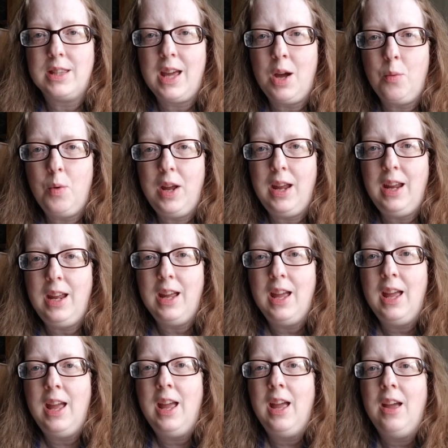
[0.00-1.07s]
that way,
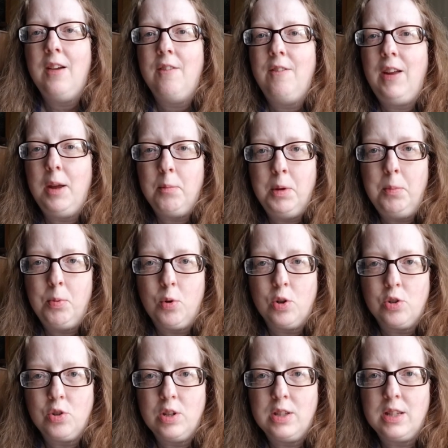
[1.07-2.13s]
family
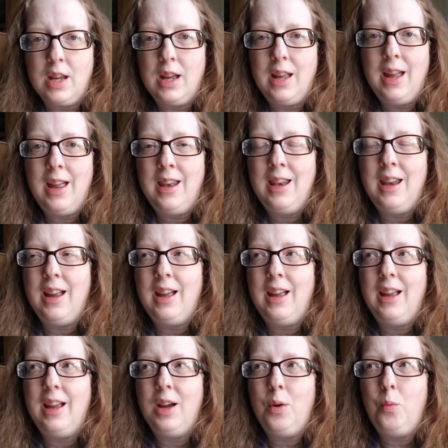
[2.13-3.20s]
portraits, and
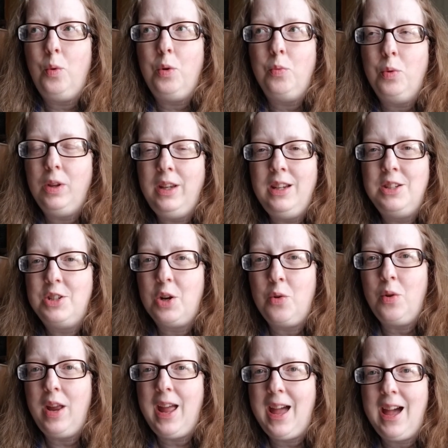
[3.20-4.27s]
we really
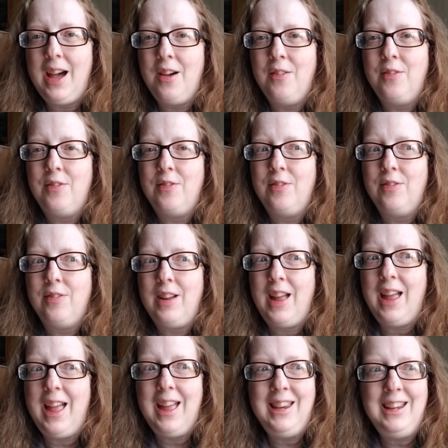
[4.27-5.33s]
don't have
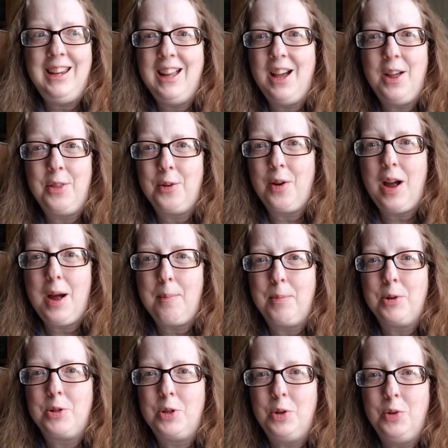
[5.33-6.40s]
any other
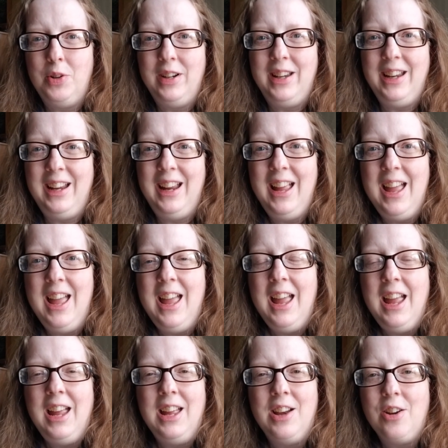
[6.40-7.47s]
opportunity
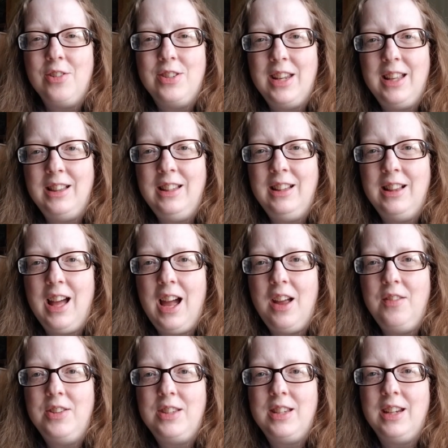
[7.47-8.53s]
in our daily
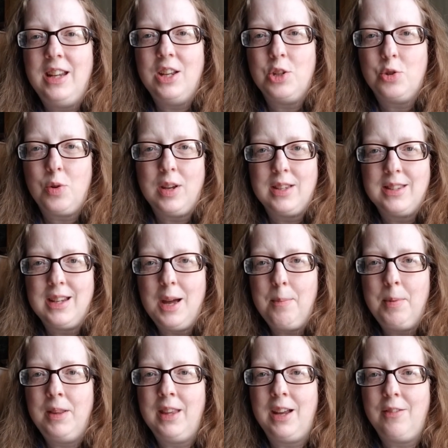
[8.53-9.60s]
lives to get dressed
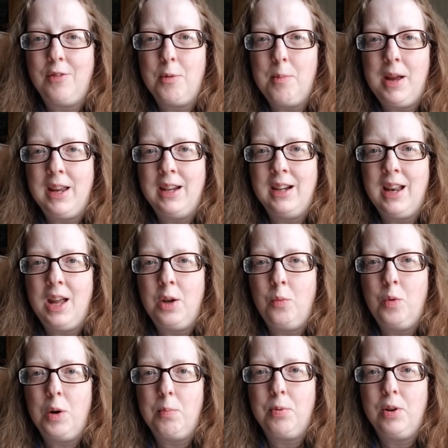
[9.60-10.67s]
up and like for Megan and I to
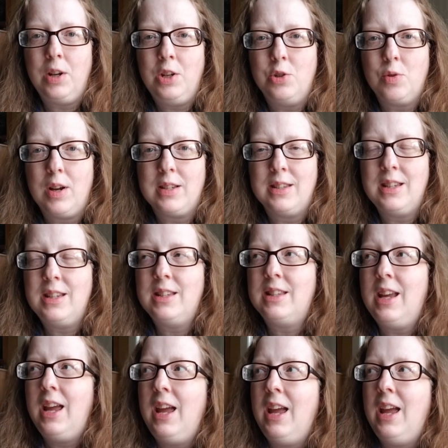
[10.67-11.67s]
wear pretty dresses.